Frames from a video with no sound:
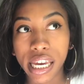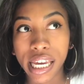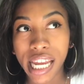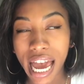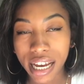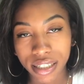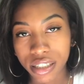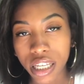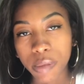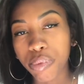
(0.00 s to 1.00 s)
it
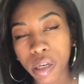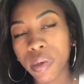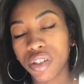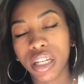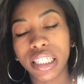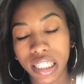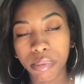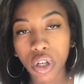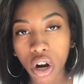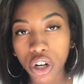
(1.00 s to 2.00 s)
acts as pretty much like a
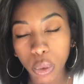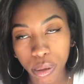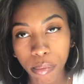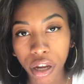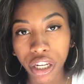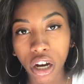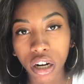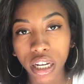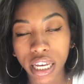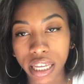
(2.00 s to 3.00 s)
debit card. You put money
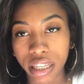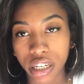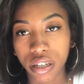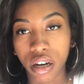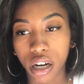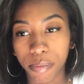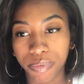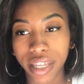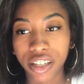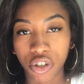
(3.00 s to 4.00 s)
on it, and then um,
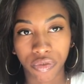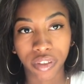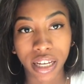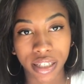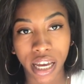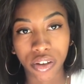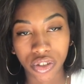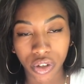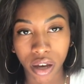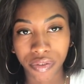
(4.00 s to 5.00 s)
that's your Flex account.
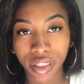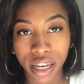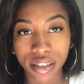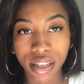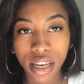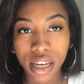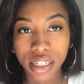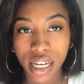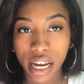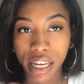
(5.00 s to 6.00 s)
So you have Flex,
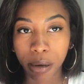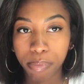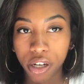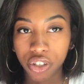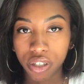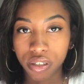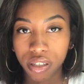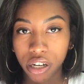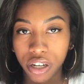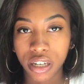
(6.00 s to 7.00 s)
Dining, and Punches
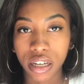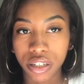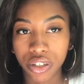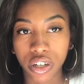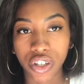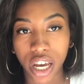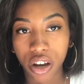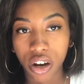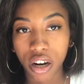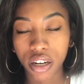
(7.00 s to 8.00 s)
that are connected to your Jack
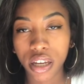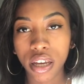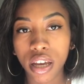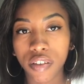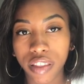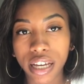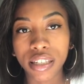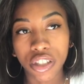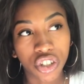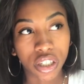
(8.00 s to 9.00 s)
card.
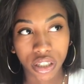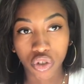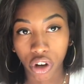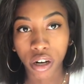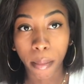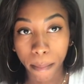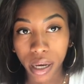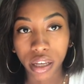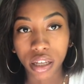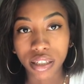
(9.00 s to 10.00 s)
Flex is just straight up
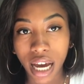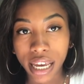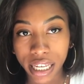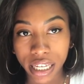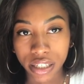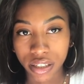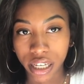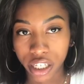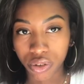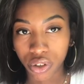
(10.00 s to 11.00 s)
money. Dining is
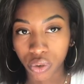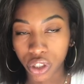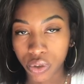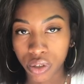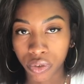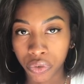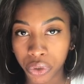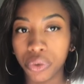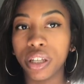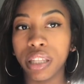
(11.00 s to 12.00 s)
like you can only use it for
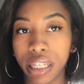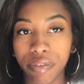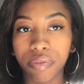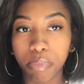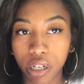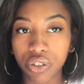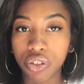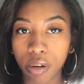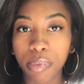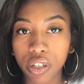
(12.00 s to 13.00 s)
food, and then
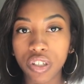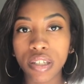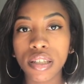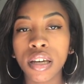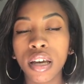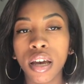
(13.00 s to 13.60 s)
Punches are Punches.